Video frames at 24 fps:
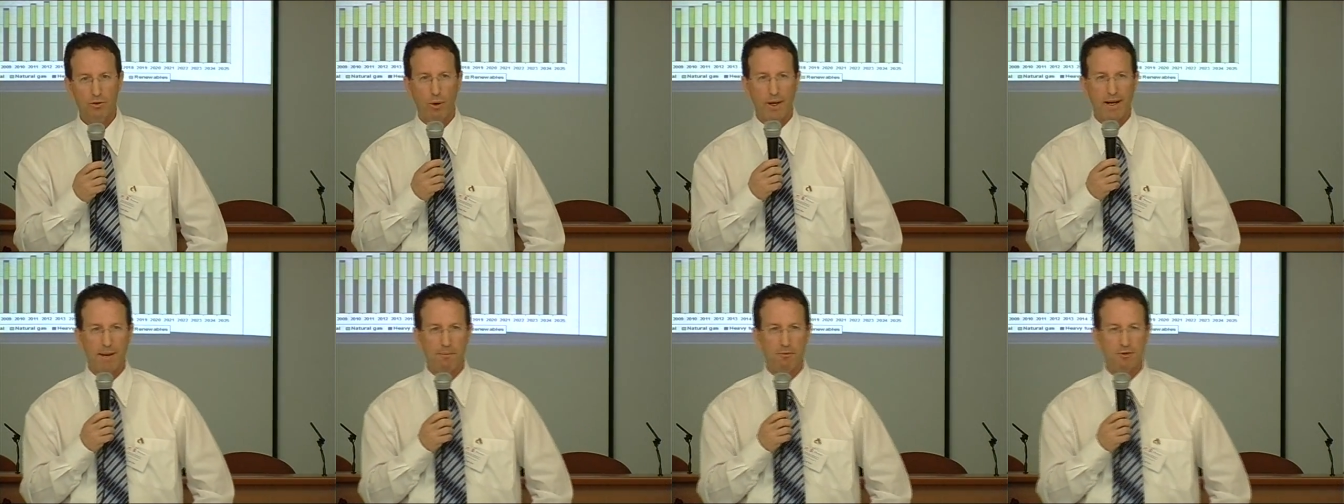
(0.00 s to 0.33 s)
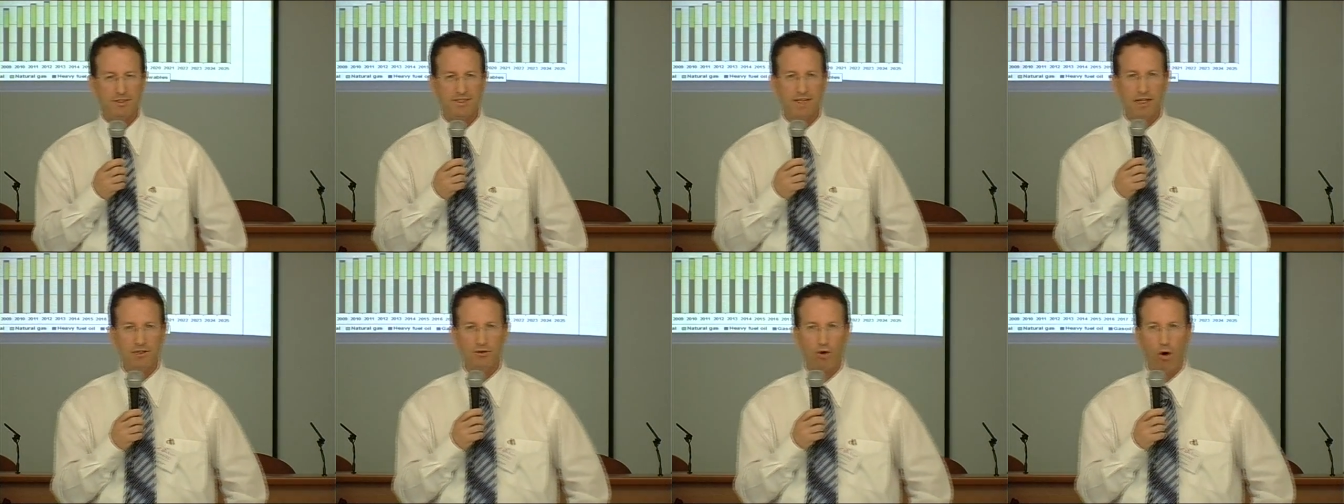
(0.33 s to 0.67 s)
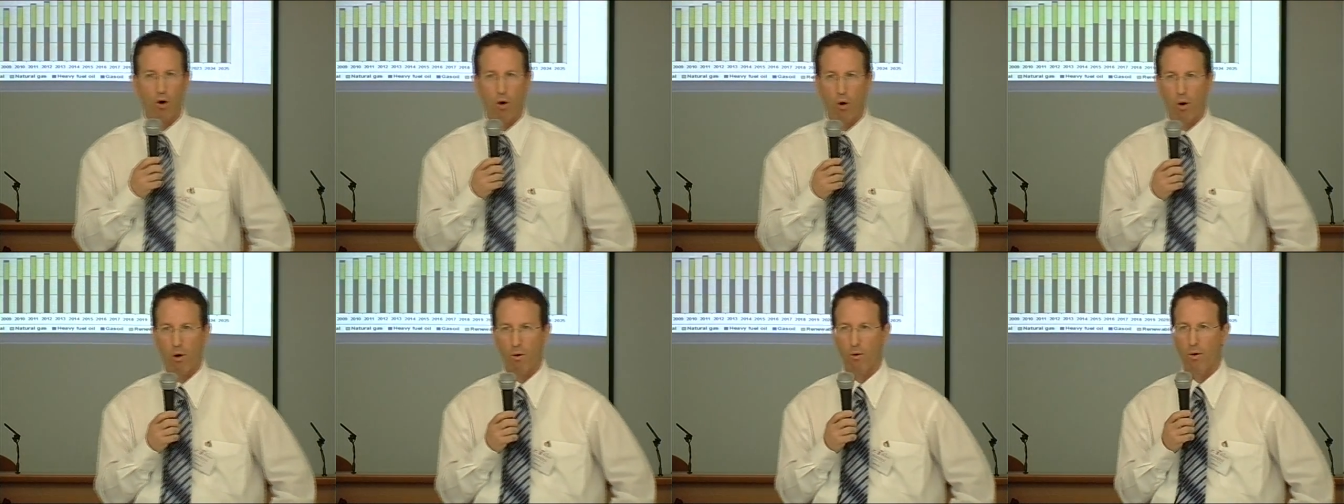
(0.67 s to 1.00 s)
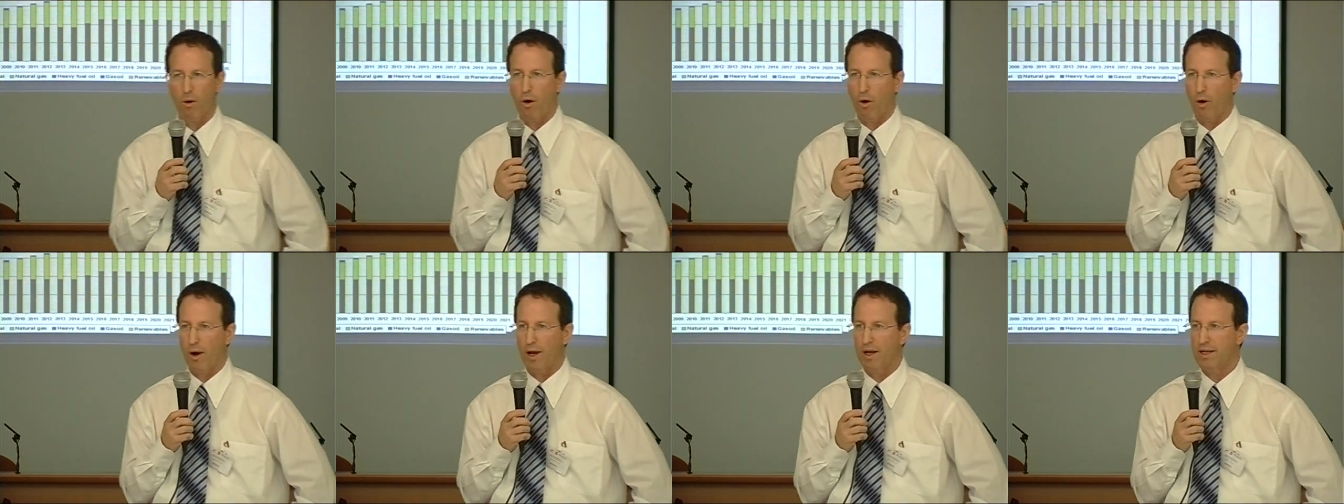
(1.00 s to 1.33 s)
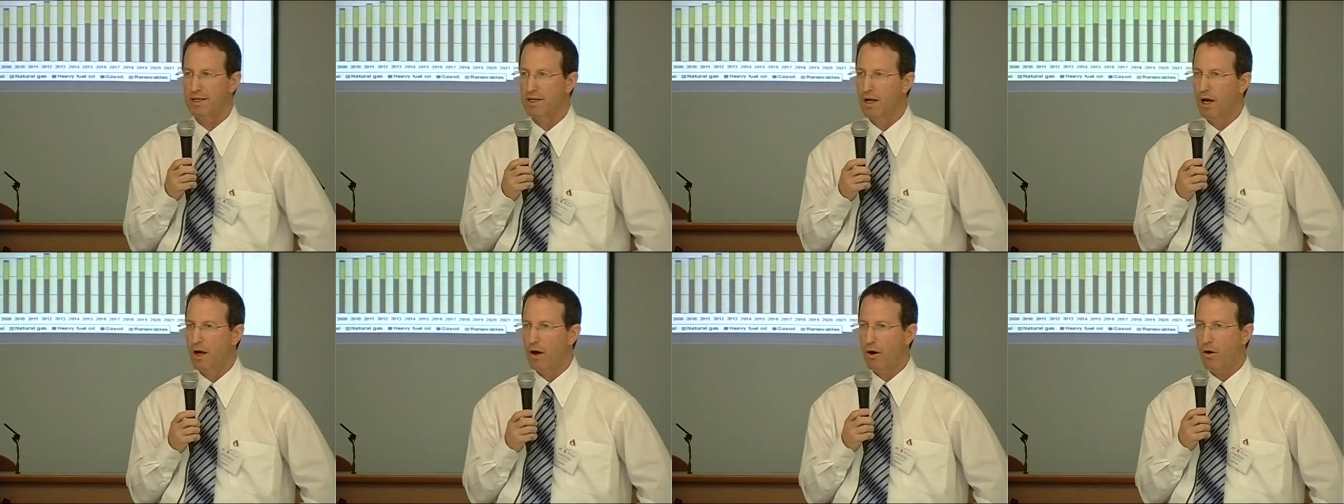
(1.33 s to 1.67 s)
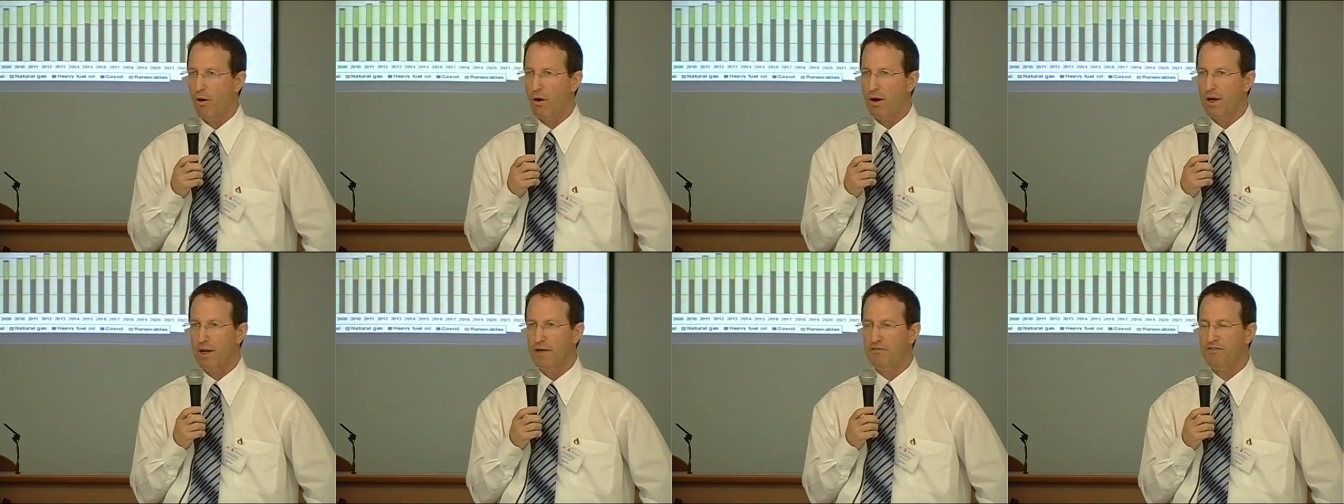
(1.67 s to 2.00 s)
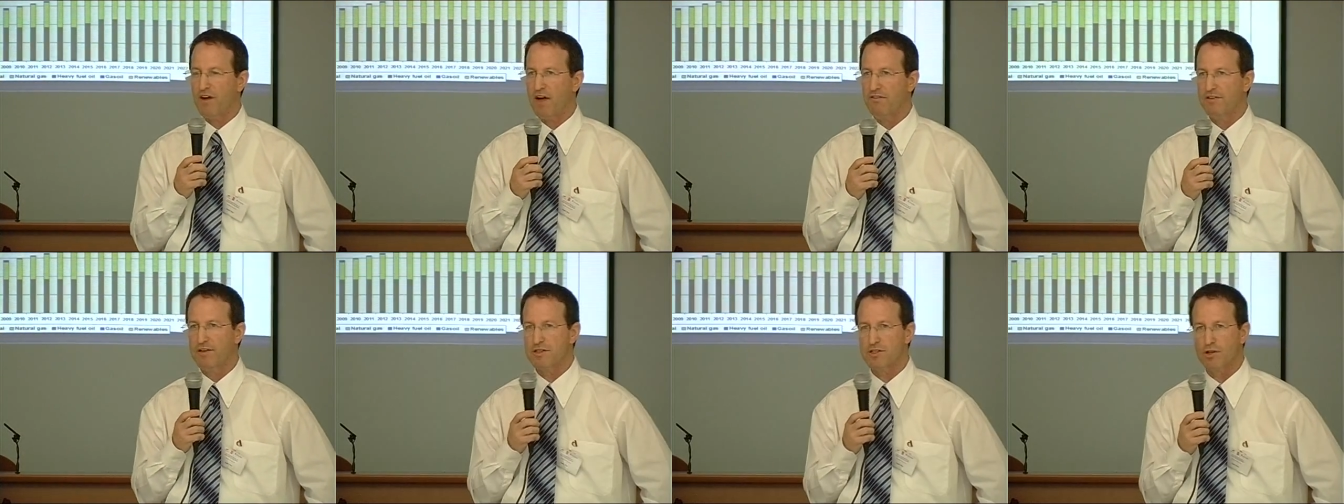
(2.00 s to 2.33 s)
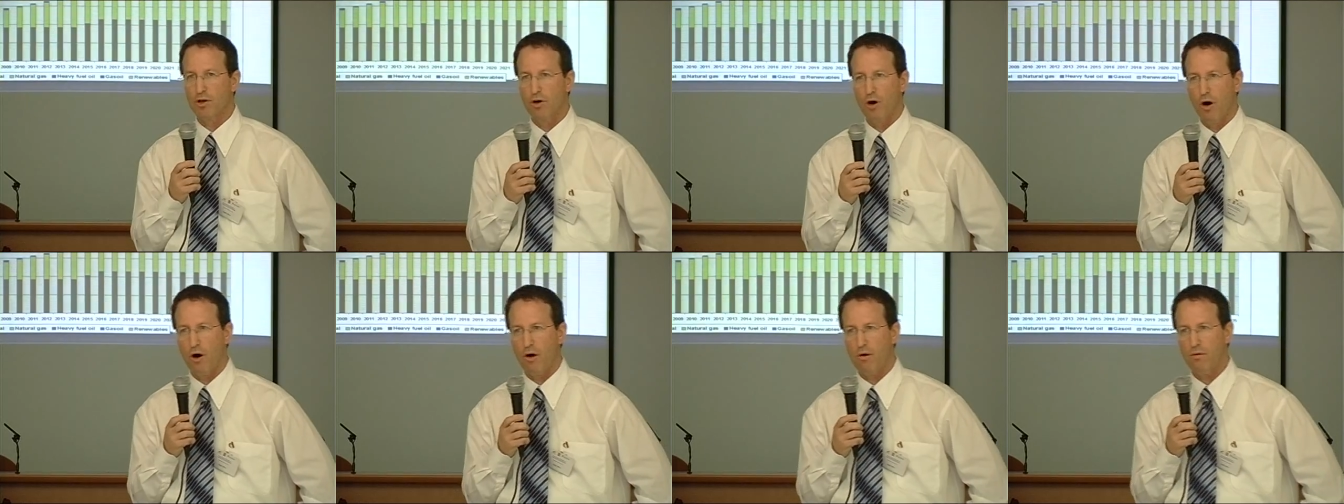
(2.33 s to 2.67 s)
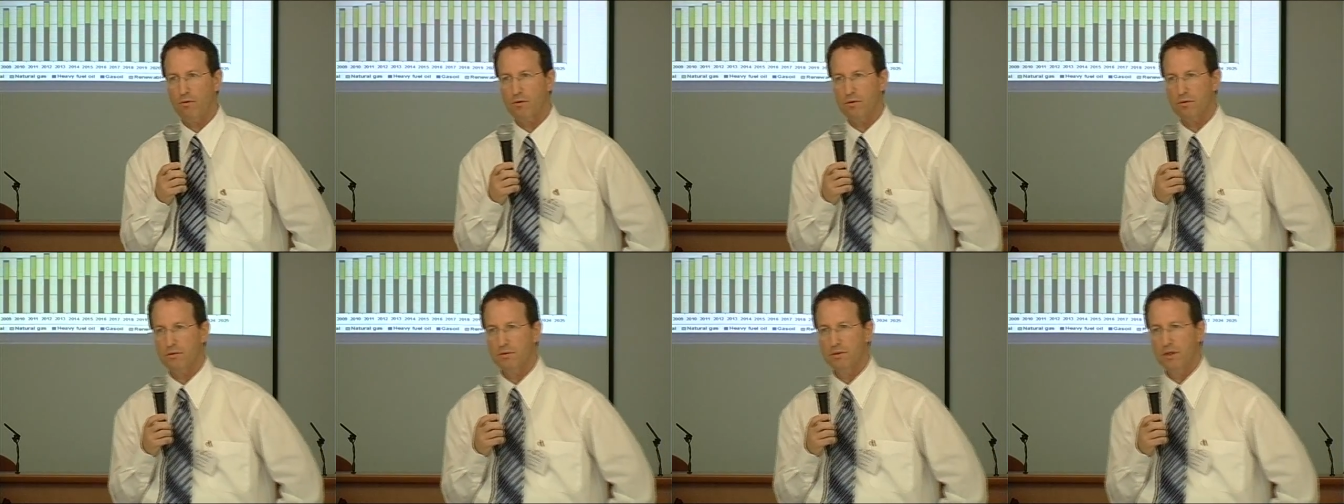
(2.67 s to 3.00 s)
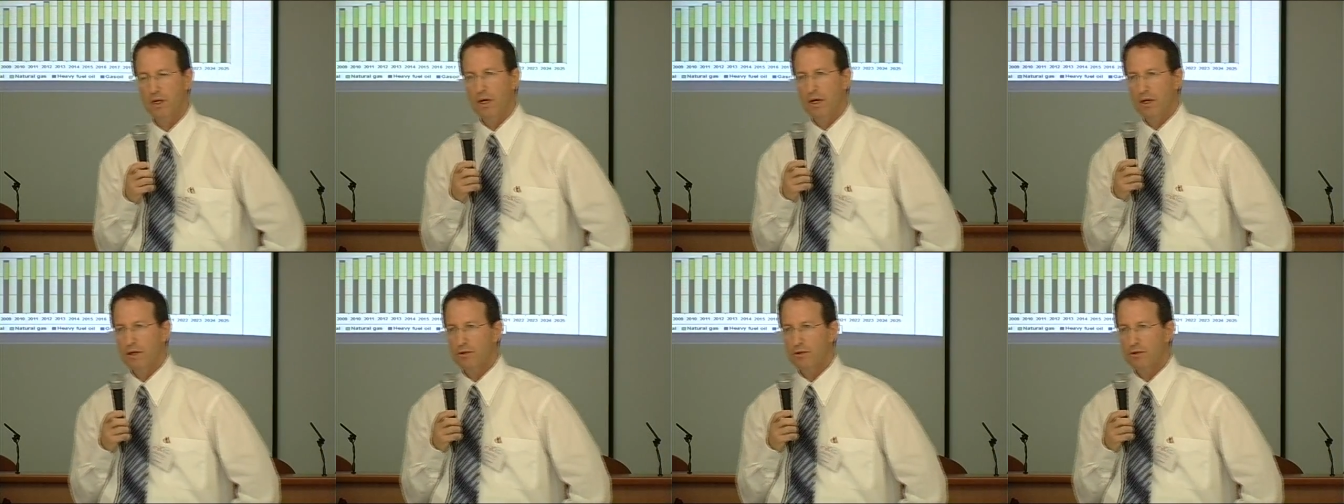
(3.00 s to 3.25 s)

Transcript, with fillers: 20% oil, oil only five years ago.